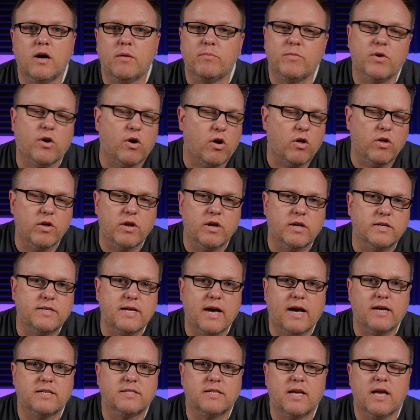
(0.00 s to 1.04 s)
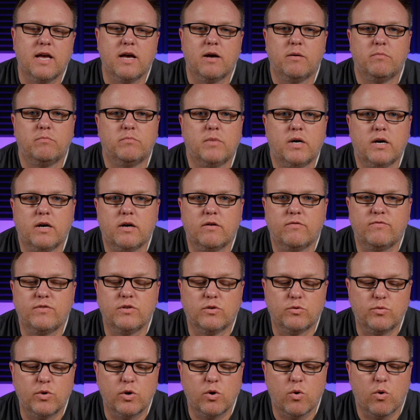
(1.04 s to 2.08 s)
They're all in a Tascam
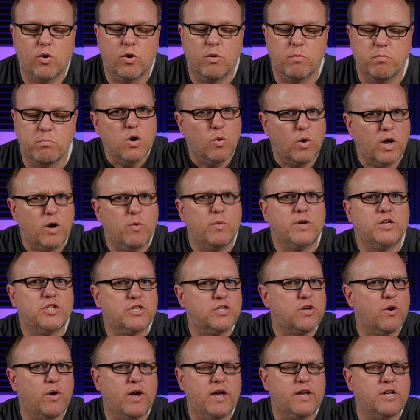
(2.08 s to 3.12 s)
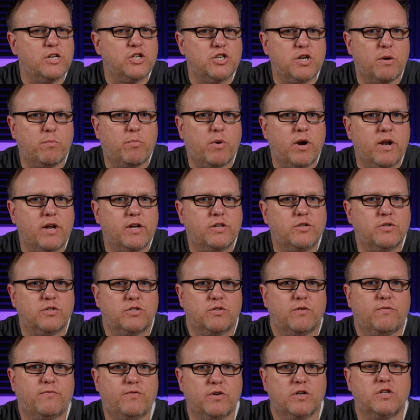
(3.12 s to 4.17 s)
field recorder. Why don't we just go ahead and jump right into it?
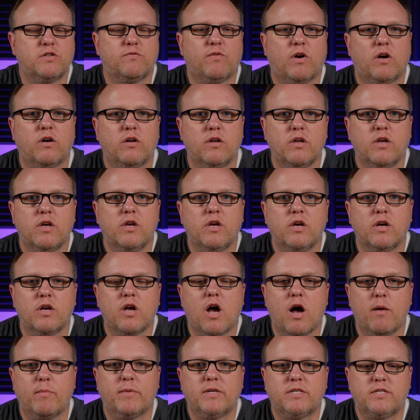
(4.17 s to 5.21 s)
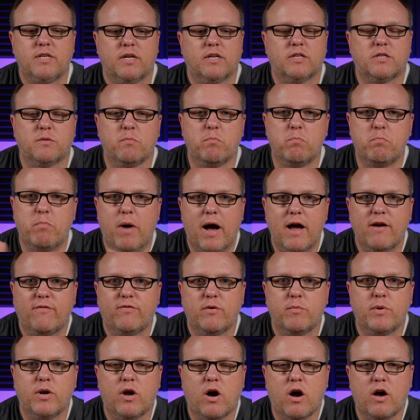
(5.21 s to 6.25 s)
So first of all, common sense, buy
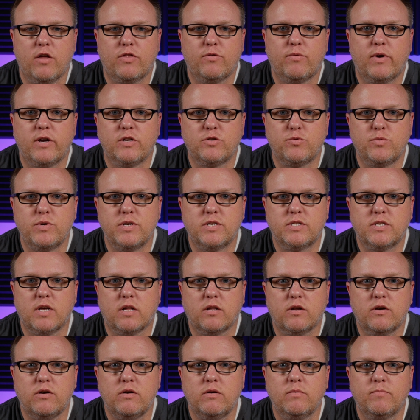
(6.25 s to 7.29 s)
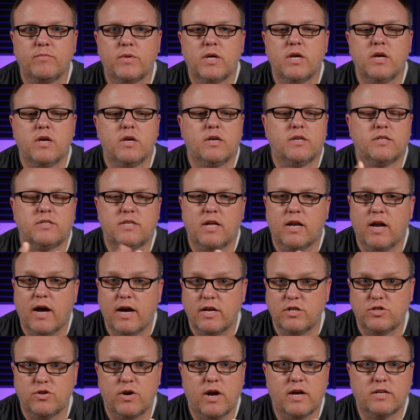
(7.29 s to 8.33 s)
from an authorized reseller.
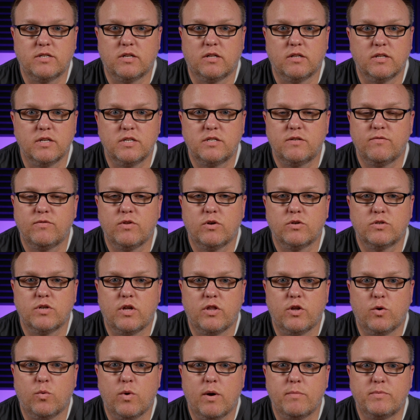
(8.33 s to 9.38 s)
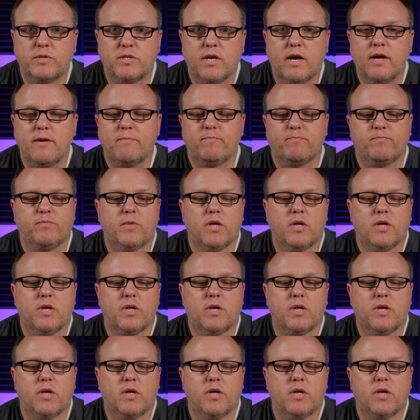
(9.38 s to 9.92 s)
Sennheiser has a list of those on their website.